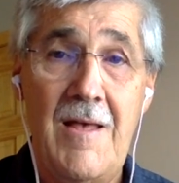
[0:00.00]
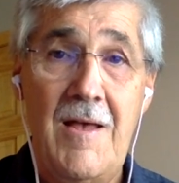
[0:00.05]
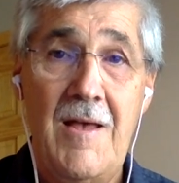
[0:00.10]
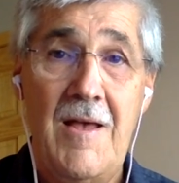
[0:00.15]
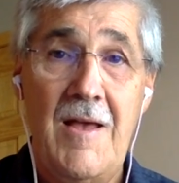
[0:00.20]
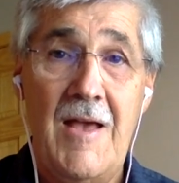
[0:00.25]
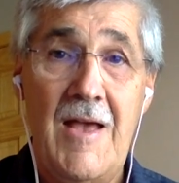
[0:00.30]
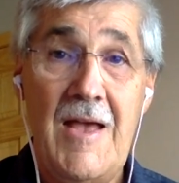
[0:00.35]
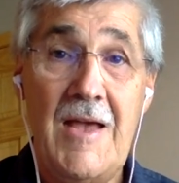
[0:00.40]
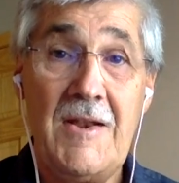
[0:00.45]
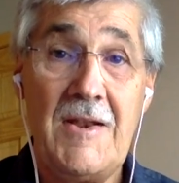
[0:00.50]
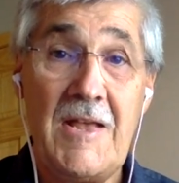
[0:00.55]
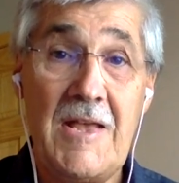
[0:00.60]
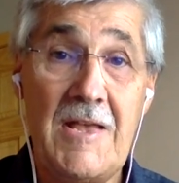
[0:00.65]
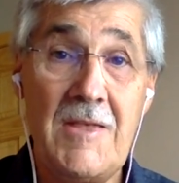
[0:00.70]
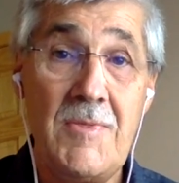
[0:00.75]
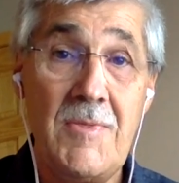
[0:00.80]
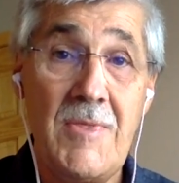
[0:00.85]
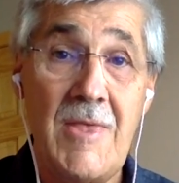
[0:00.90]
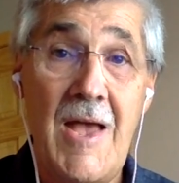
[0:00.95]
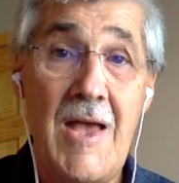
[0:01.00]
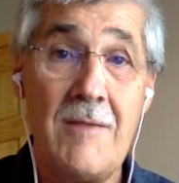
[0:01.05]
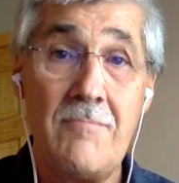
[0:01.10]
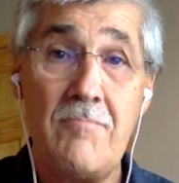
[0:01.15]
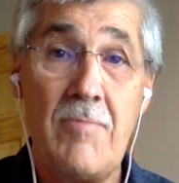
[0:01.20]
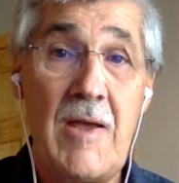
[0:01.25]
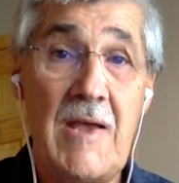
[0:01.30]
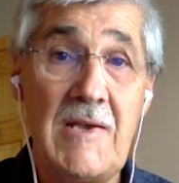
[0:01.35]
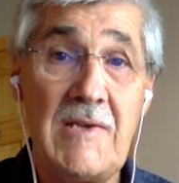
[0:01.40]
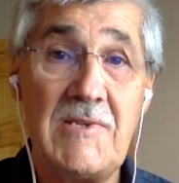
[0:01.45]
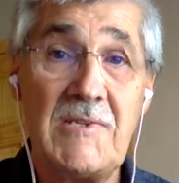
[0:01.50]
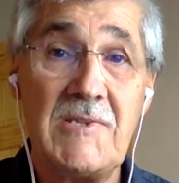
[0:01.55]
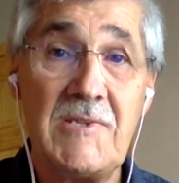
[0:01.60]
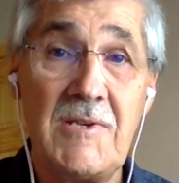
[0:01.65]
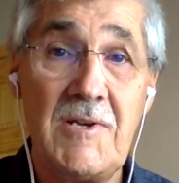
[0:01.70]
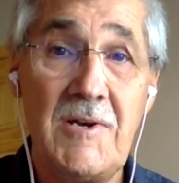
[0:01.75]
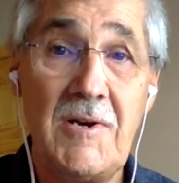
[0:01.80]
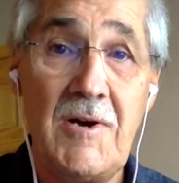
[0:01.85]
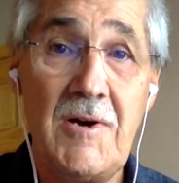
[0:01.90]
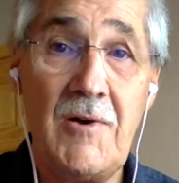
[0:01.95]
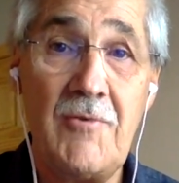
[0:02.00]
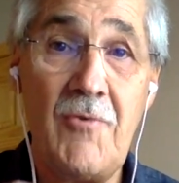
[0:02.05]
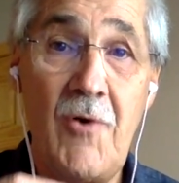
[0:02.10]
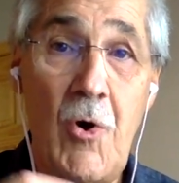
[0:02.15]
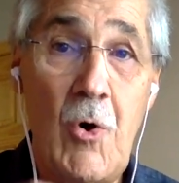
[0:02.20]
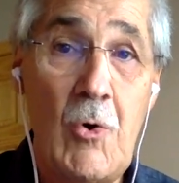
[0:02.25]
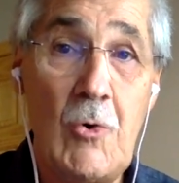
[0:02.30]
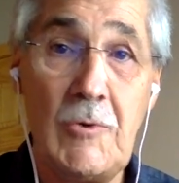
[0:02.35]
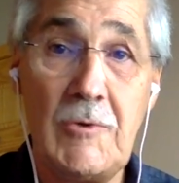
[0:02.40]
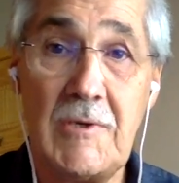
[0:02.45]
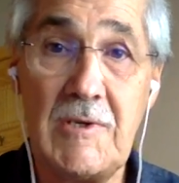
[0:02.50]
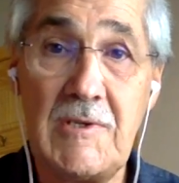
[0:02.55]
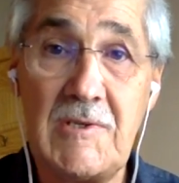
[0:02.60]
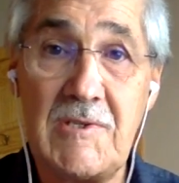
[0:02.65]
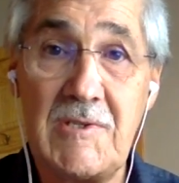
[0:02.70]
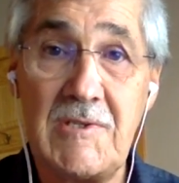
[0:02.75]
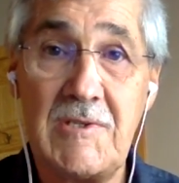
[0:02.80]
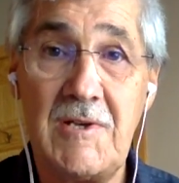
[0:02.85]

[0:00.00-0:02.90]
And in that pace of wholeness,